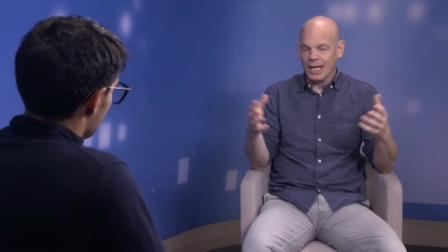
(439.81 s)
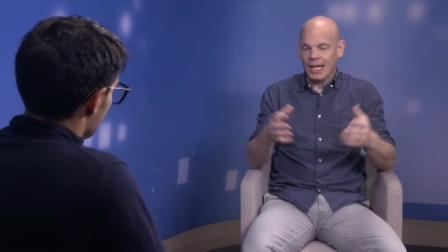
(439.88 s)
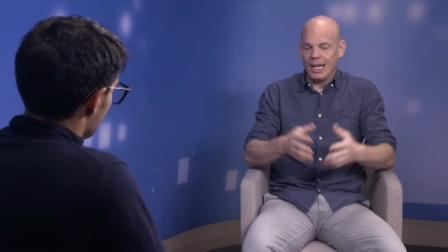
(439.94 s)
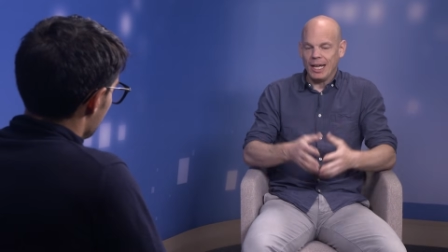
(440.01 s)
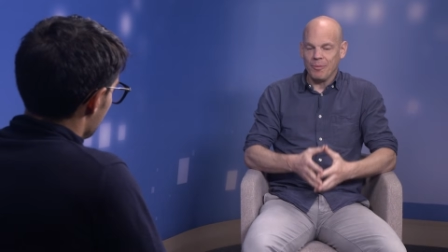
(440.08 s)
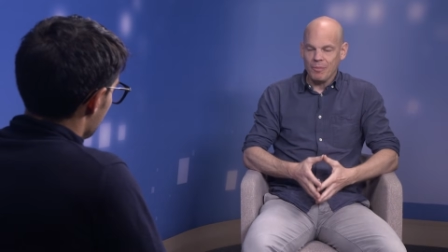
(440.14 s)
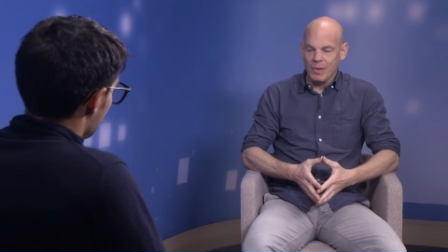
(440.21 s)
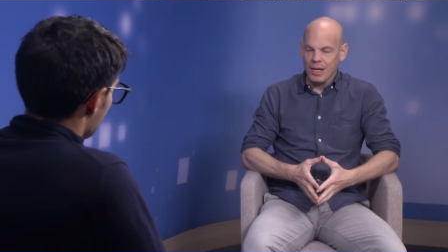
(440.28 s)

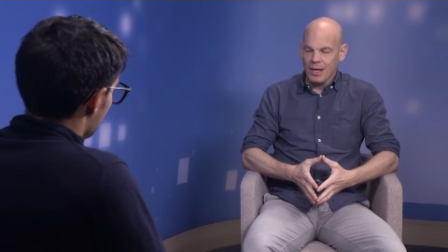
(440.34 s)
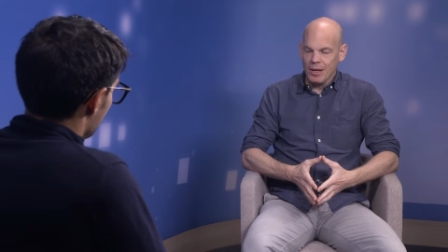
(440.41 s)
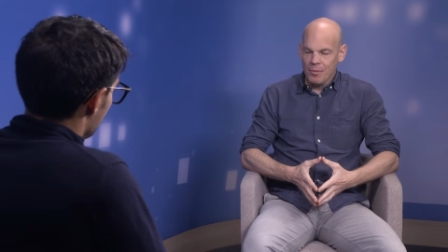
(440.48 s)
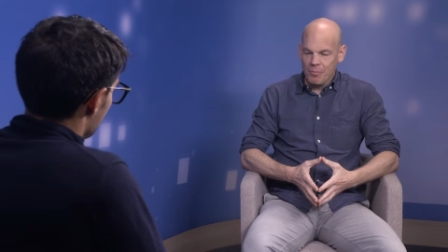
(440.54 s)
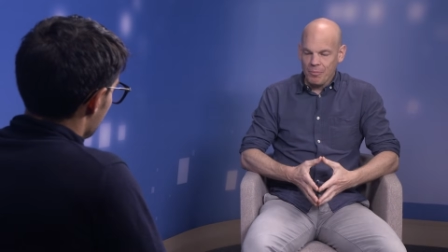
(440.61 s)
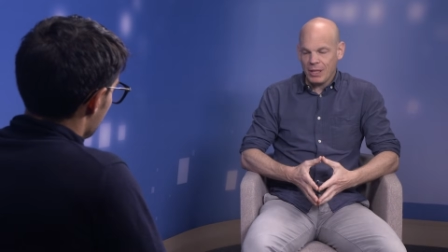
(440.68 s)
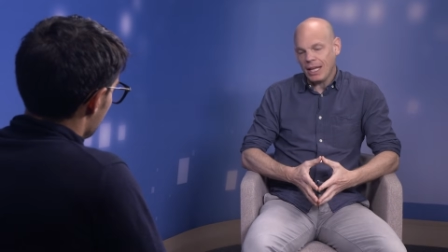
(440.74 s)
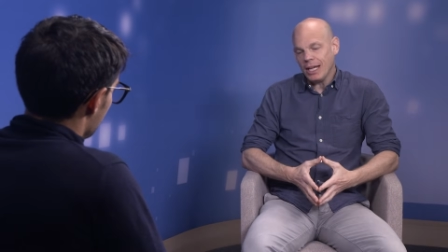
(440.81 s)

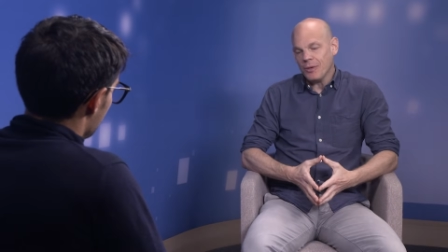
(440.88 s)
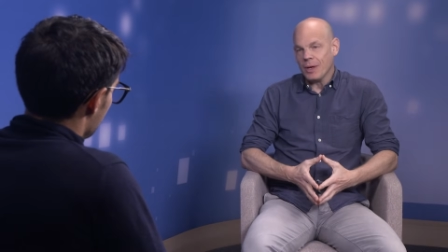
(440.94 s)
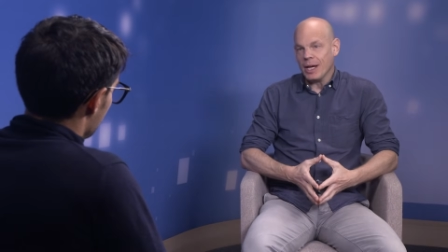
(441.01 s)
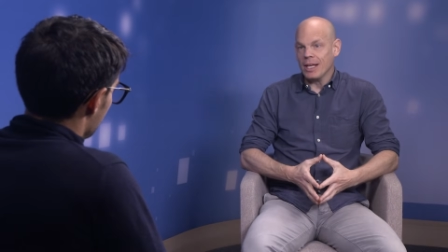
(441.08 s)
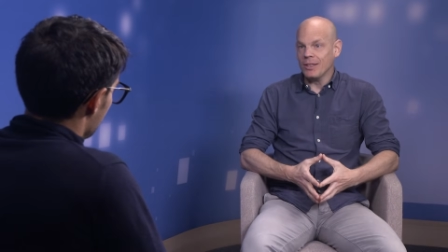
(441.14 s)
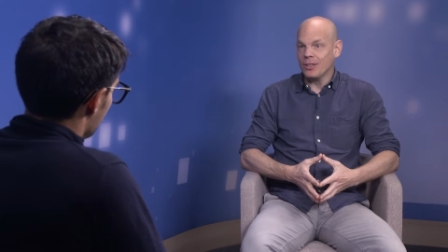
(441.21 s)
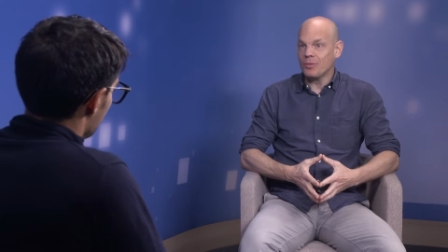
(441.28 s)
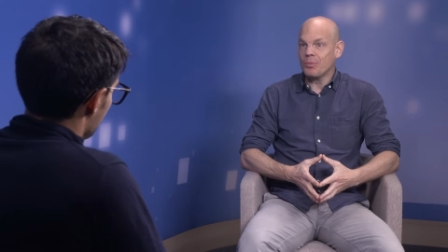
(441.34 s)
But
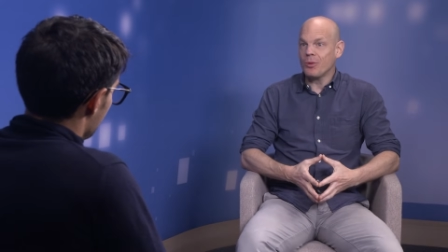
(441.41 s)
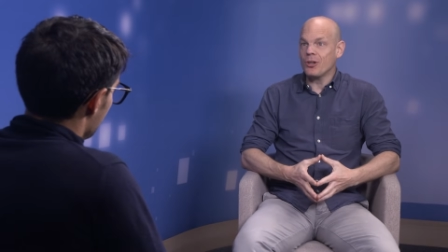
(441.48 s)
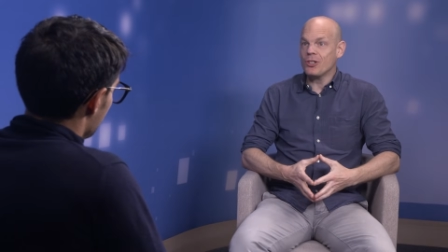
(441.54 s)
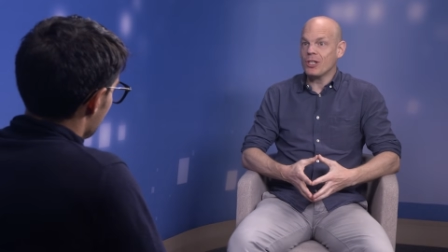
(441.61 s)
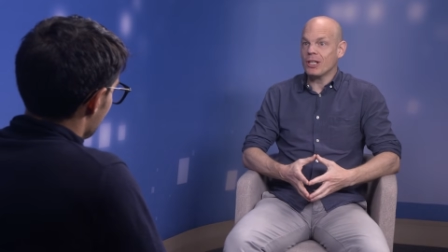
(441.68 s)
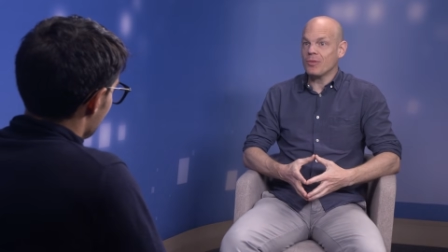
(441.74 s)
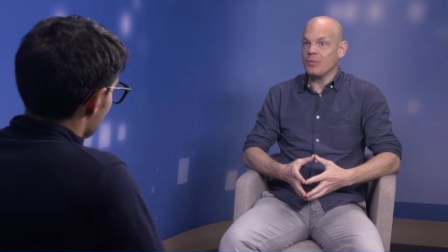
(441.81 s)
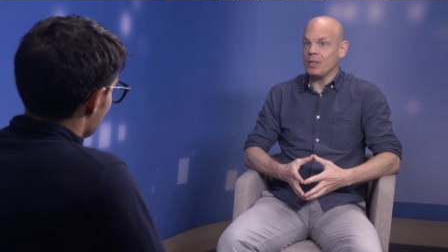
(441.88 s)
anyway, in this project,